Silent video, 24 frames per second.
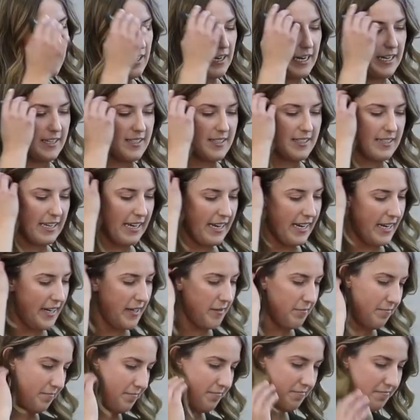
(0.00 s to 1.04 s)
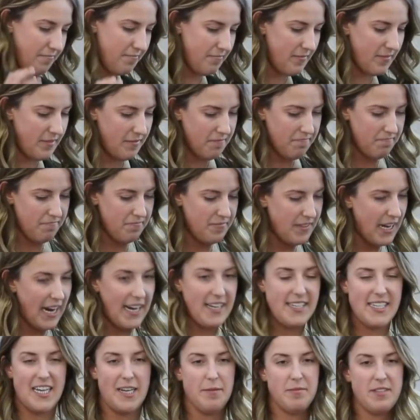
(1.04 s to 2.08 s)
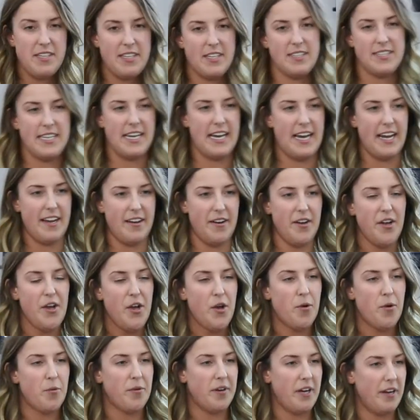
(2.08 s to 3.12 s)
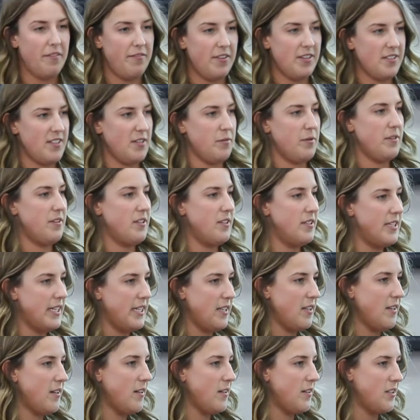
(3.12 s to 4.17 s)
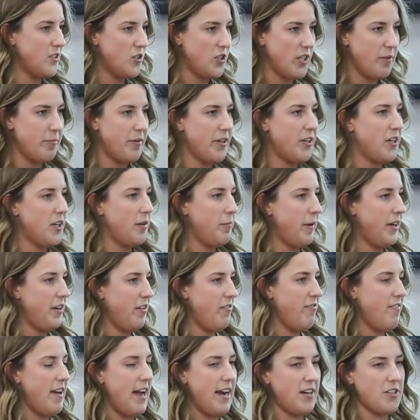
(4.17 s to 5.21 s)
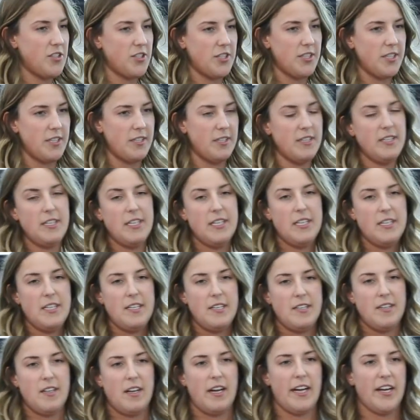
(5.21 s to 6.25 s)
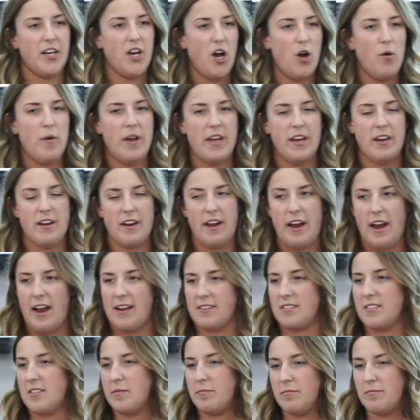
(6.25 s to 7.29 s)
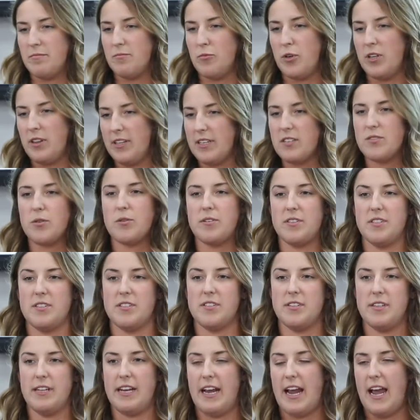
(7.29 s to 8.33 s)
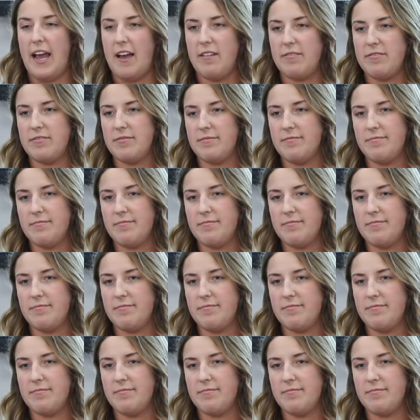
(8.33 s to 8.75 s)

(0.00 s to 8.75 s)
I'd say 9 times out of 10, when I visit with a dealer, distributor, or manufacturer, I go in and I ask them what lead sources do they have.